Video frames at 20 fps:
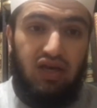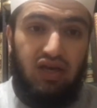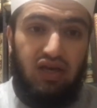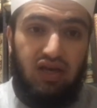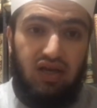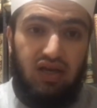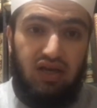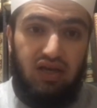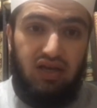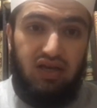
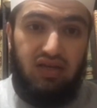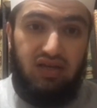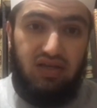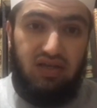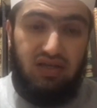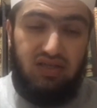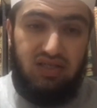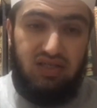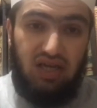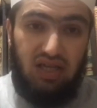uh,
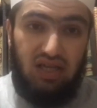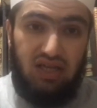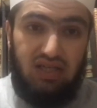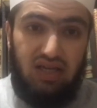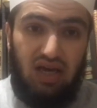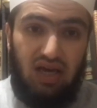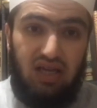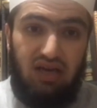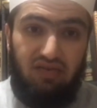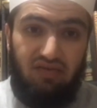inshallah
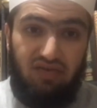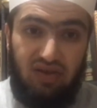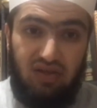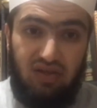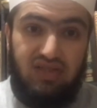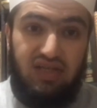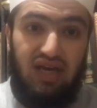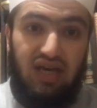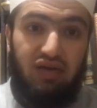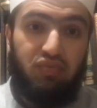ta'ala,
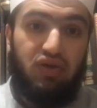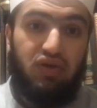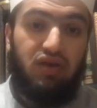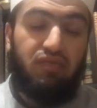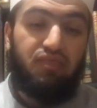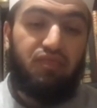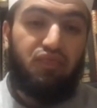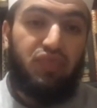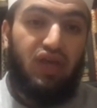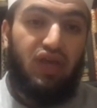feels
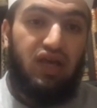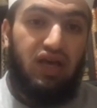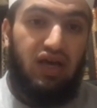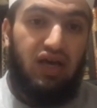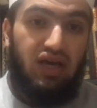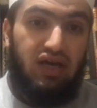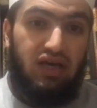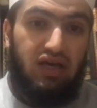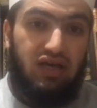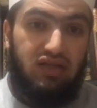happy.
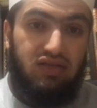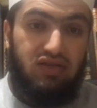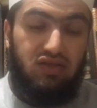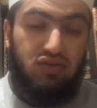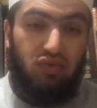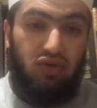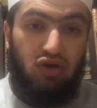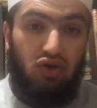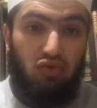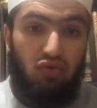
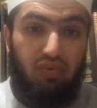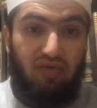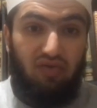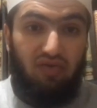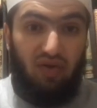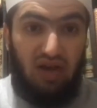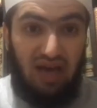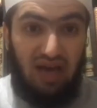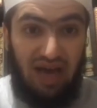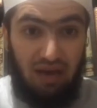And we hope
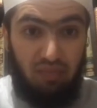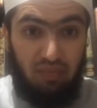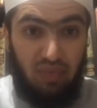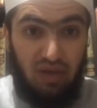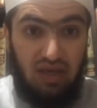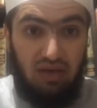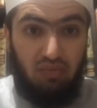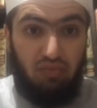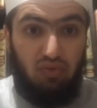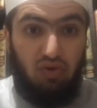everyone a
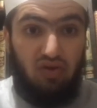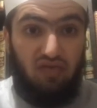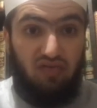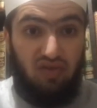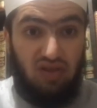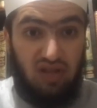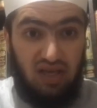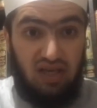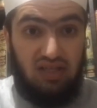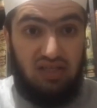happy,
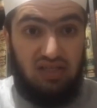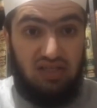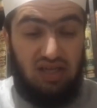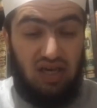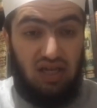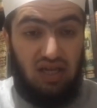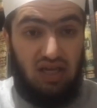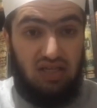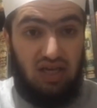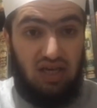beautiful Eid,
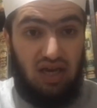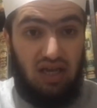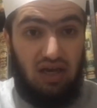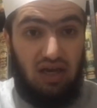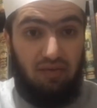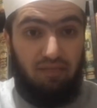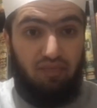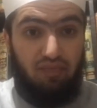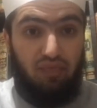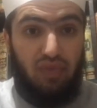inshallah
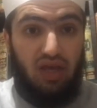ta'ala.